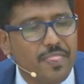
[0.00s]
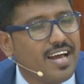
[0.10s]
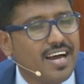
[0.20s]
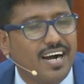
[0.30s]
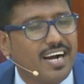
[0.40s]

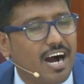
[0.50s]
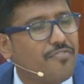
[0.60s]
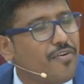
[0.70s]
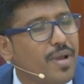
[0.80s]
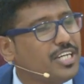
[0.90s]

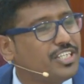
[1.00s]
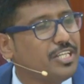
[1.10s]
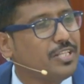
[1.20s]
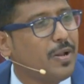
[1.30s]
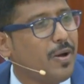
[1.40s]
affirmation in
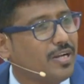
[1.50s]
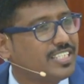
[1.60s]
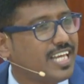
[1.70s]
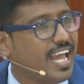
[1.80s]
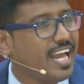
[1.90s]
the Lord
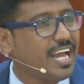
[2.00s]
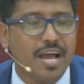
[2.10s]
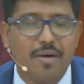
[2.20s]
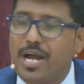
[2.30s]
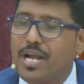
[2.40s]
saying,
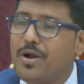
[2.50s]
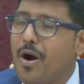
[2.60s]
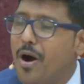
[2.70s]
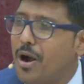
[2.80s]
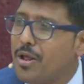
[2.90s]
my
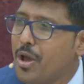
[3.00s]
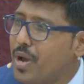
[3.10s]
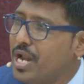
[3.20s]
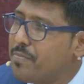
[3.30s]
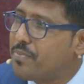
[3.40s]
God,
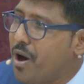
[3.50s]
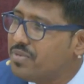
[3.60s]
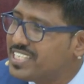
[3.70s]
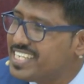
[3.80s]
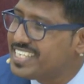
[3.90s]
when he
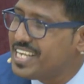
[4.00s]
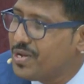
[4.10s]
promises, he will